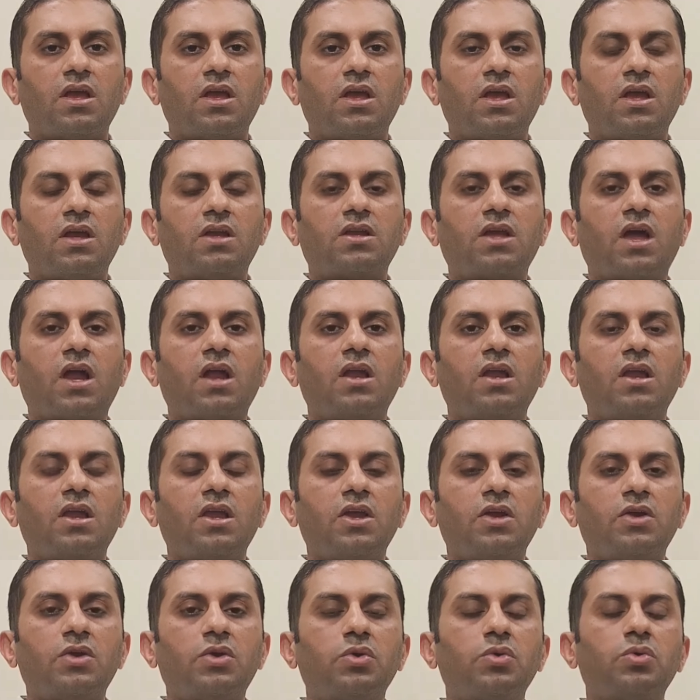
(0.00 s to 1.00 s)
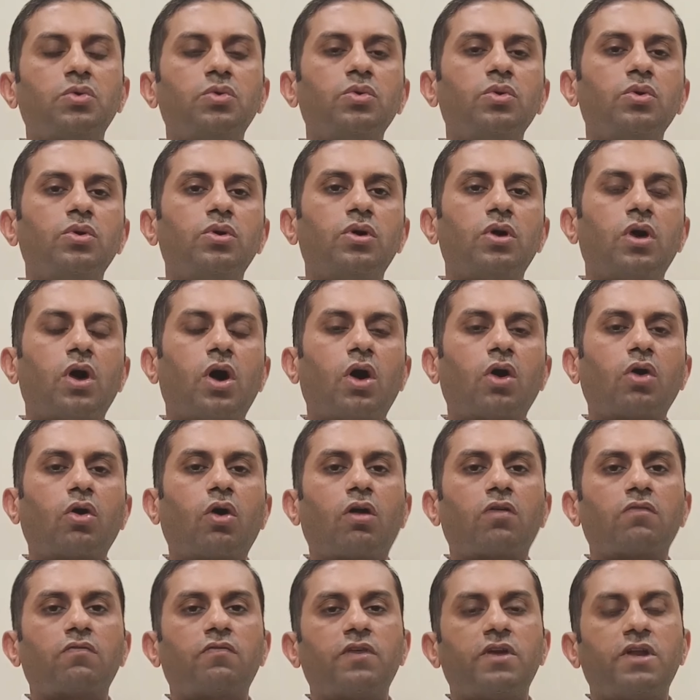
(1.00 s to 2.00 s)
it can lead to a
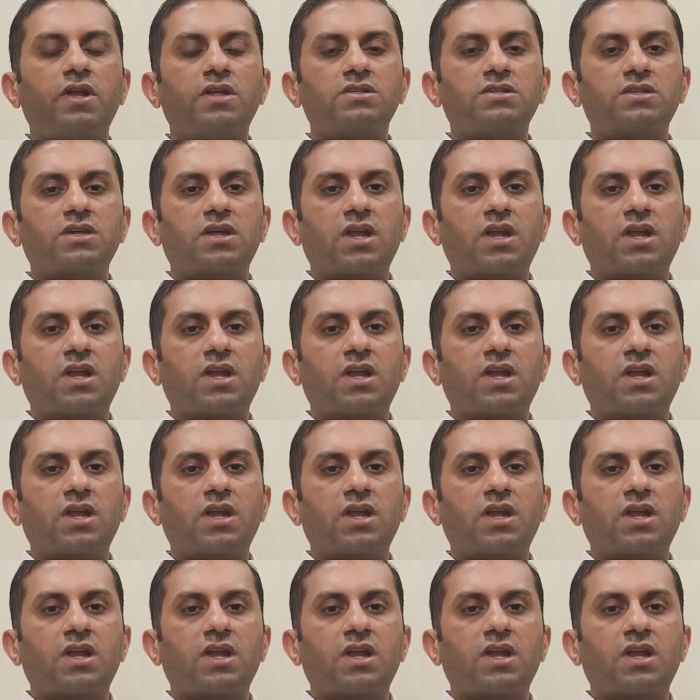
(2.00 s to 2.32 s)
confidence